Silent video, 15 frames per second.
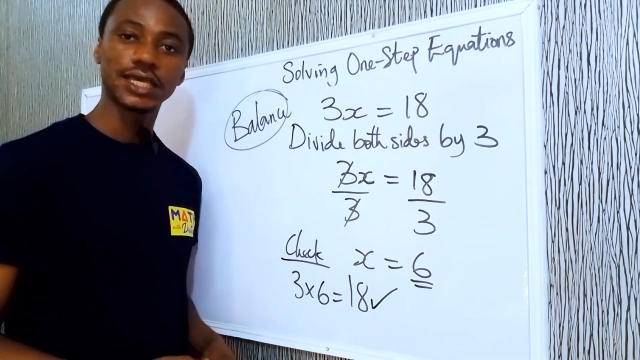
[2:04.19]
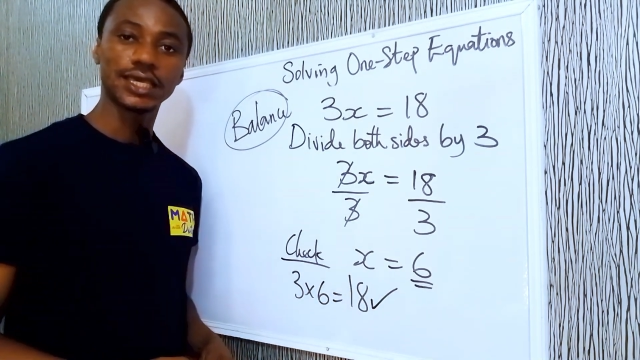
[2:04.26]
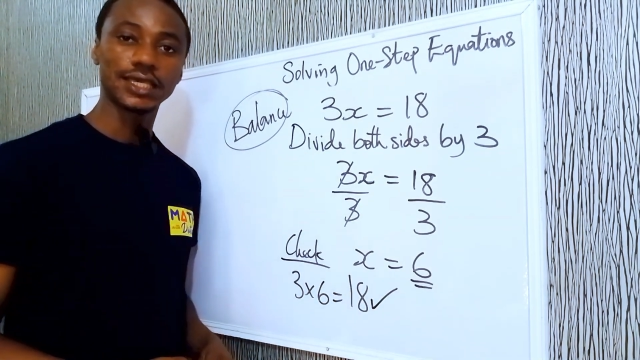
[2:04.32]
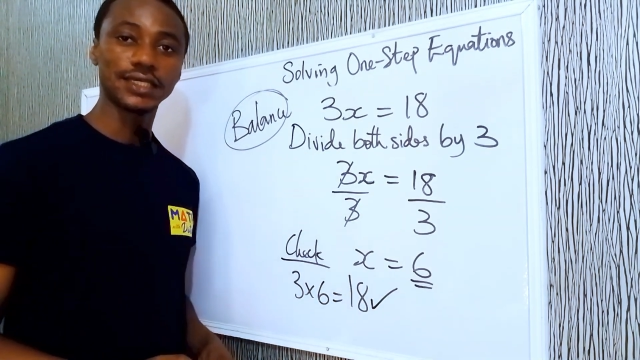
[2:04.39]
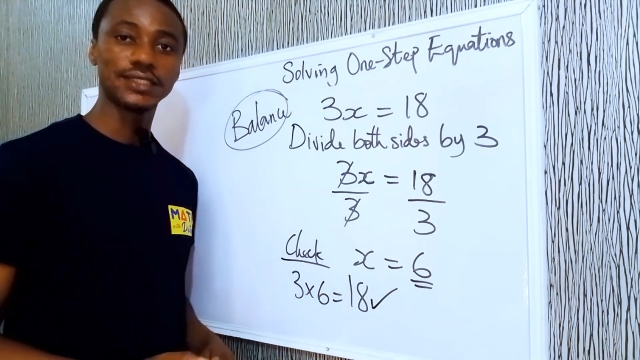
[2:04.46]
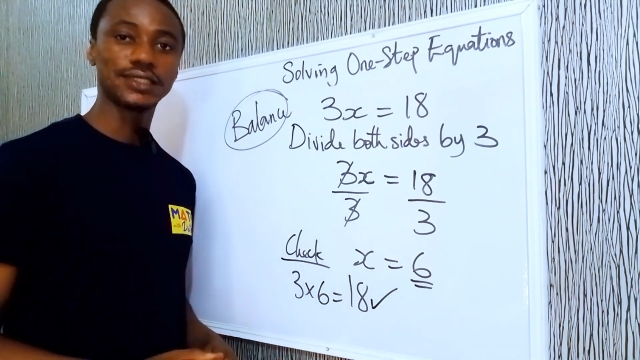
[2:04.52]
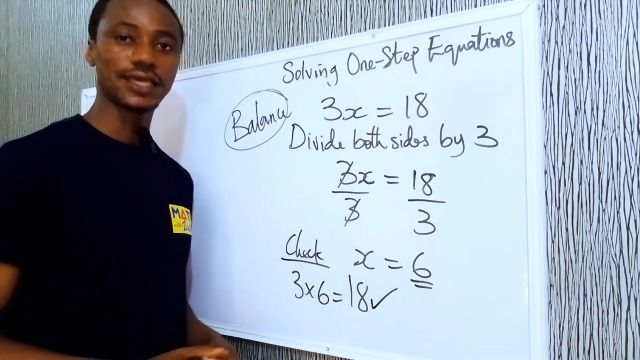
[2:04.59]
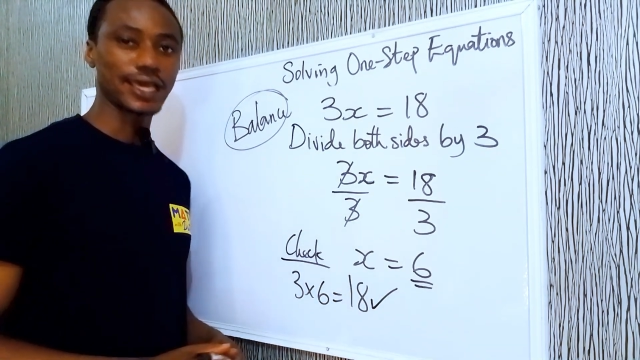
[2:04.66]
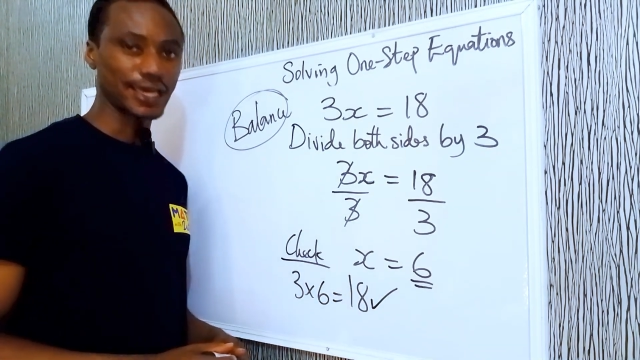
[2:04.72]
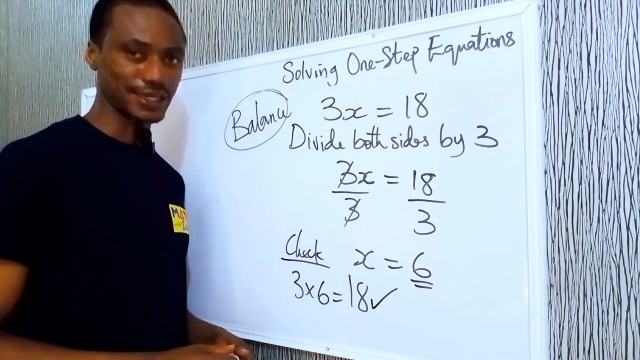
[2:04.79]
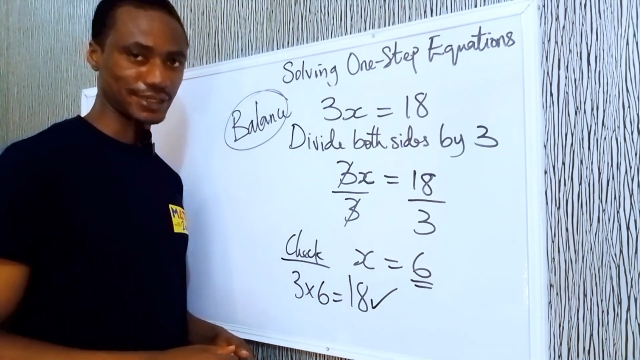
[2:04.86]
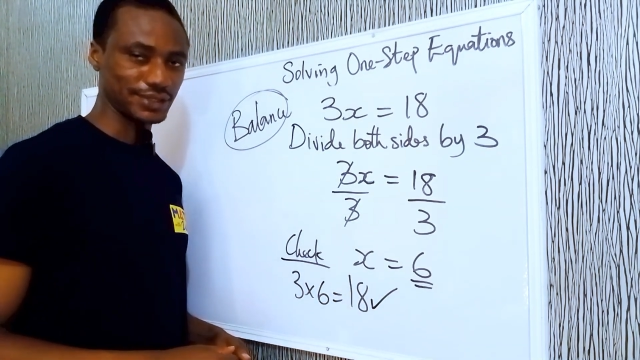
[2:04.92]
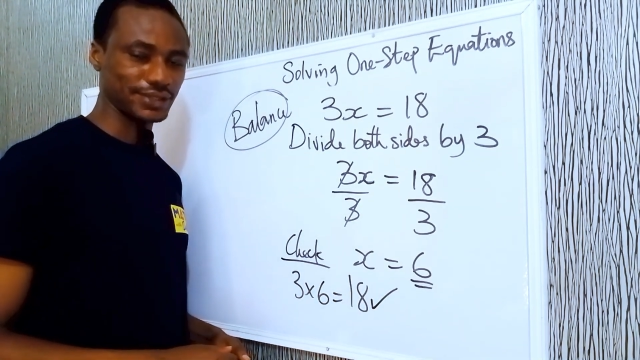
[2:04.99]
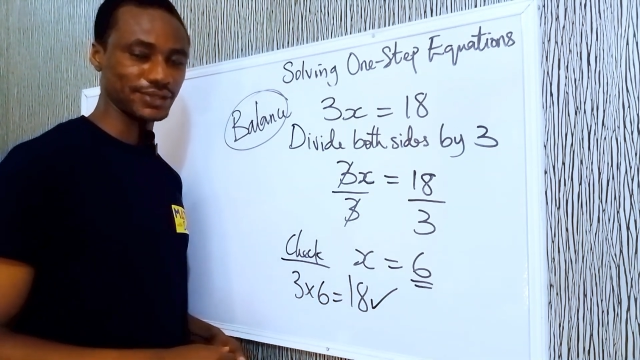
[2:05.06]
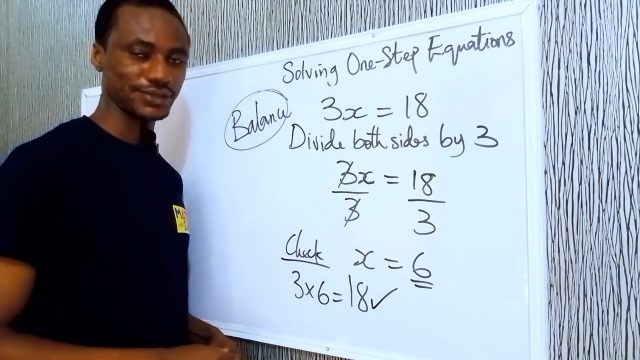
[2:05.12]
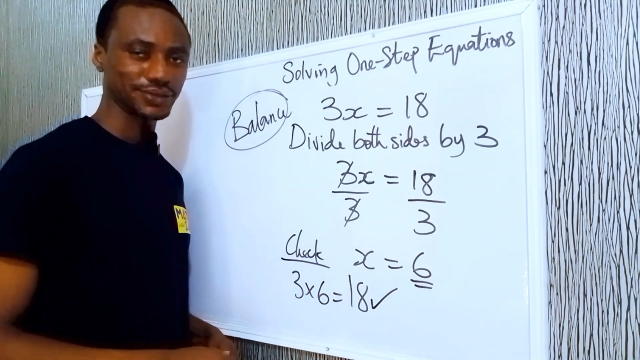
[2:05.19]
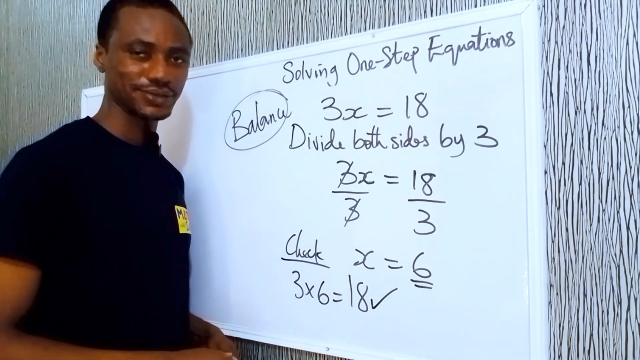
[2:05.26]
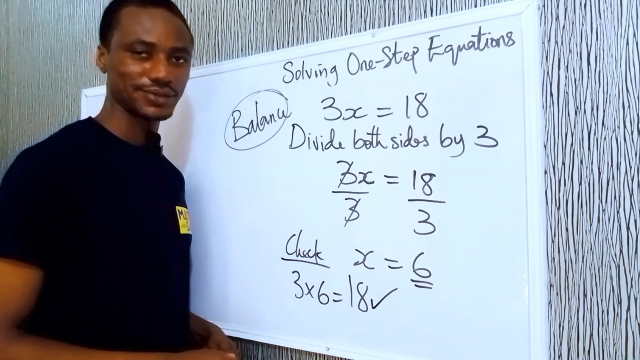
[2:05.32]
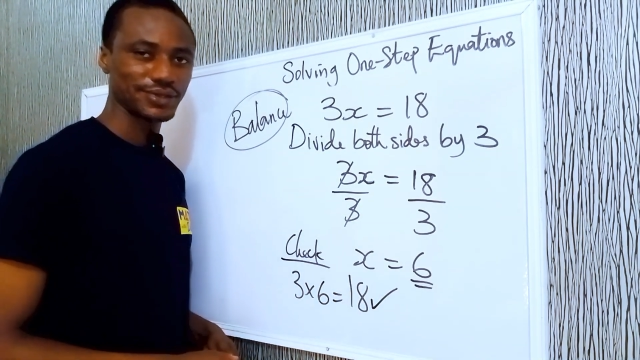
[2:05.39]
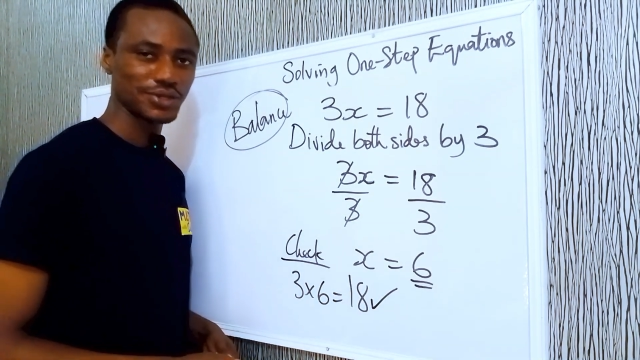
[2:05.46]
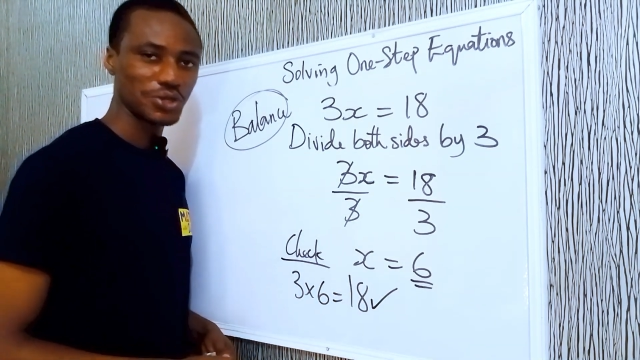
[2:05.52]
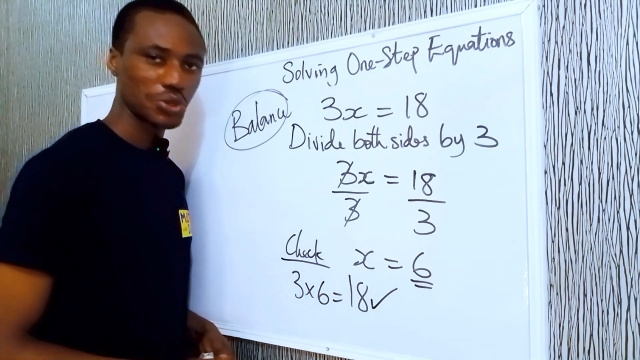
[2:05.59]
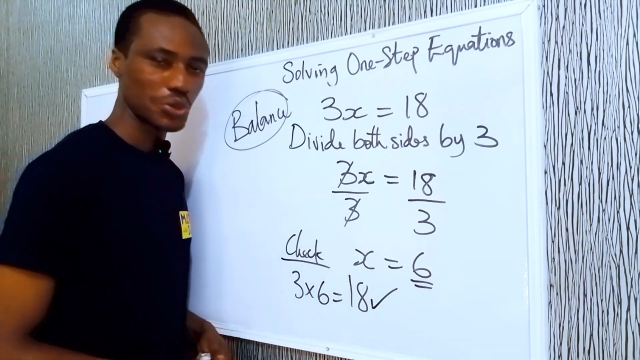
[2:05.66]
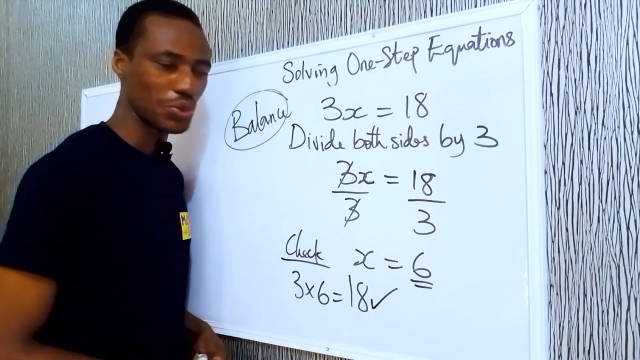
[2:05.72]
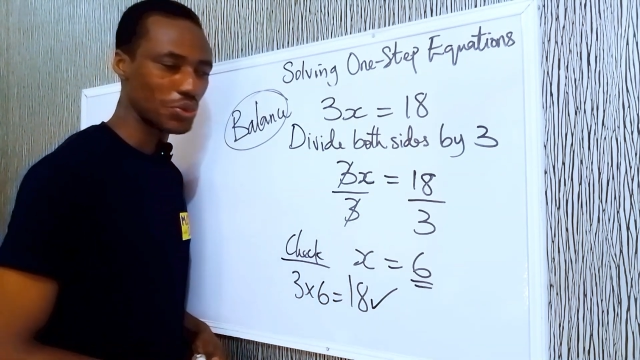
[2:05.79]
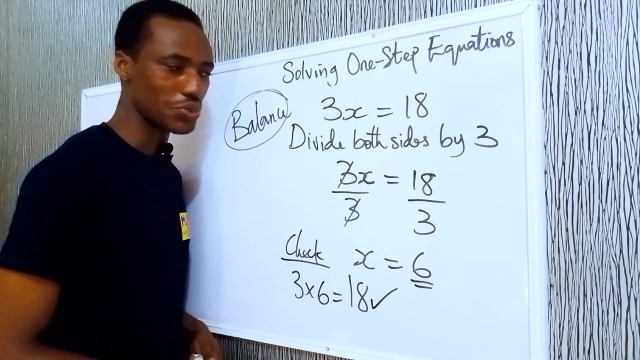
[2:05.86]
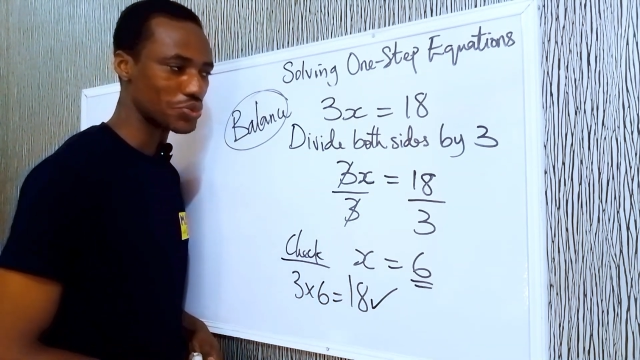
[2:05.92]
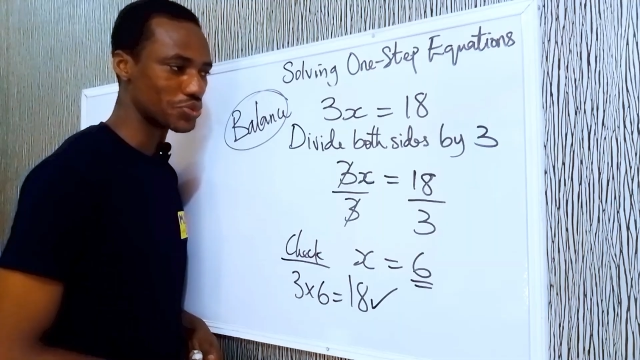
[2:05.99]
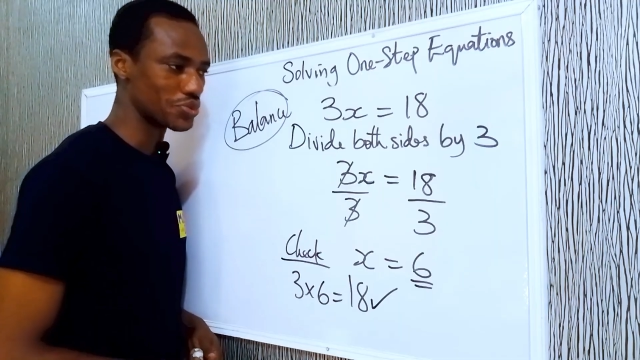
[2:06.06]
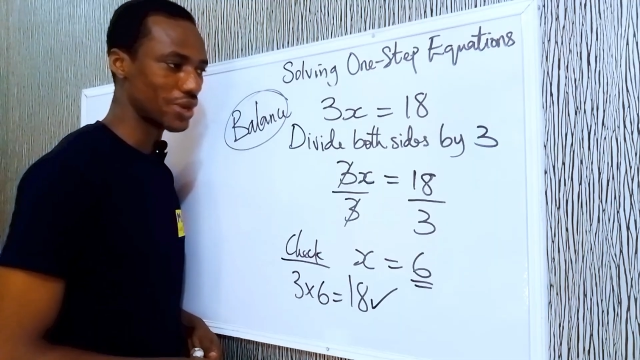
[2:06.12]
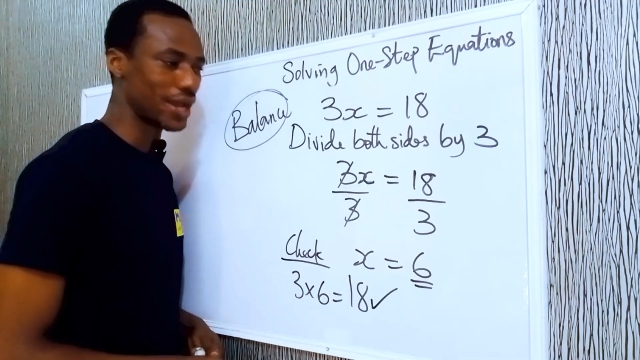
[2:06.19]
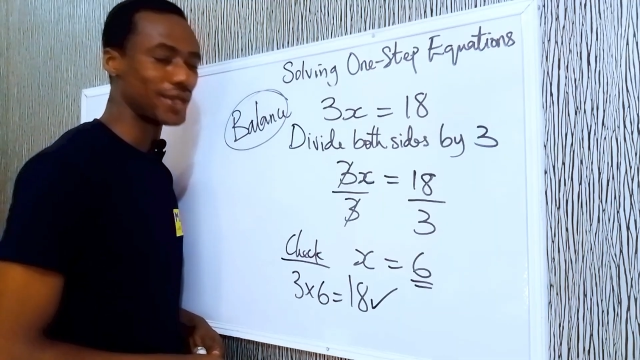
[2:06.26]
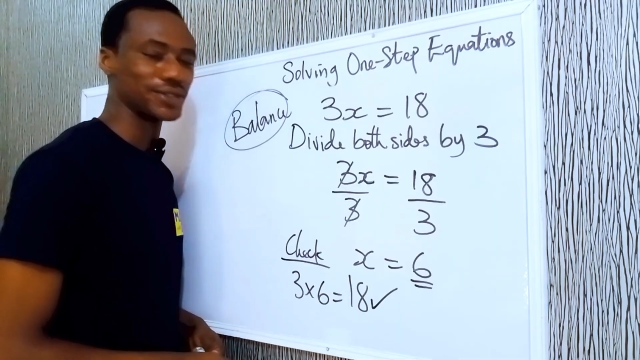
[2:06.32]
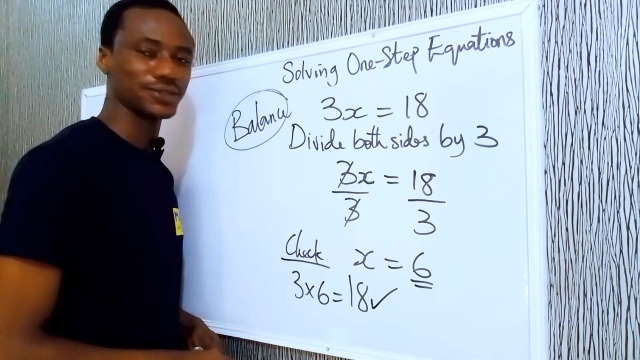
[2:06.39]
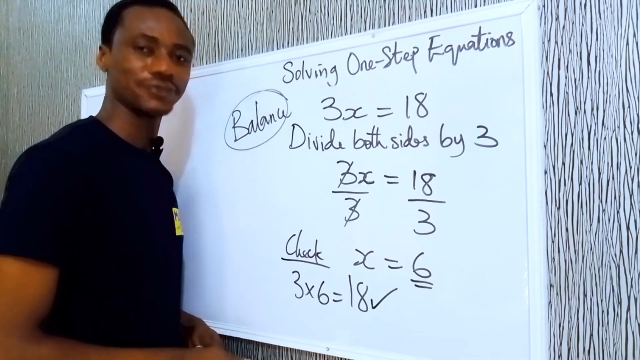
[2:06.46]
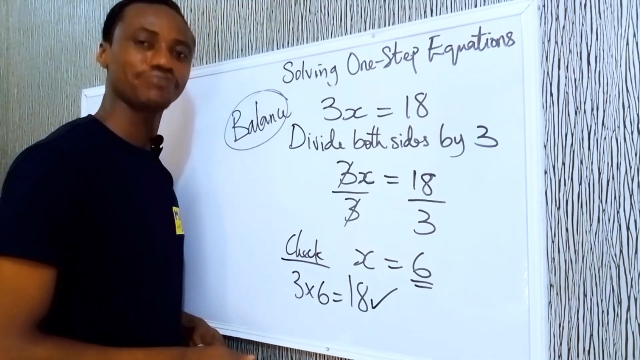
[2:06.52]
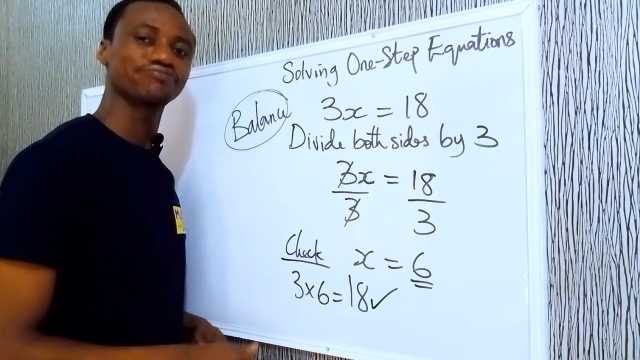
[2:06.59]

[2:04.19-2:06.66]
is 18. All right.